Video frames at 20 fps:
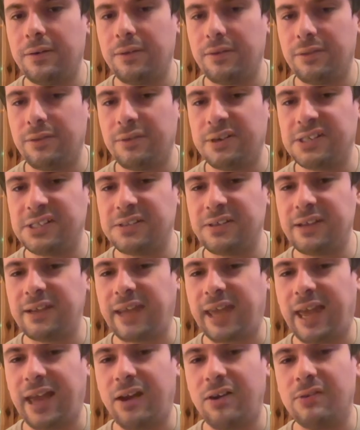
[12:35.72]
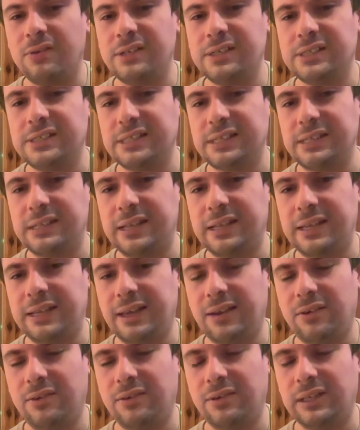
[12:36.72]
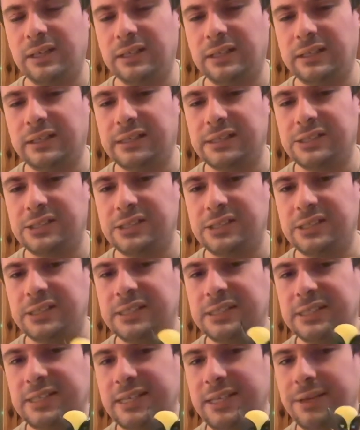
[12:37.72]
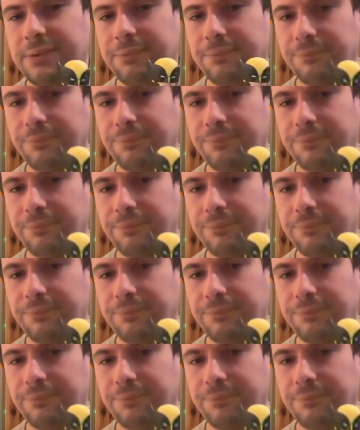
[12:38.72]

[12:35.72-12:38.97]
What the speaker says: The rest of the cowl is in the yellow colour, as you can see.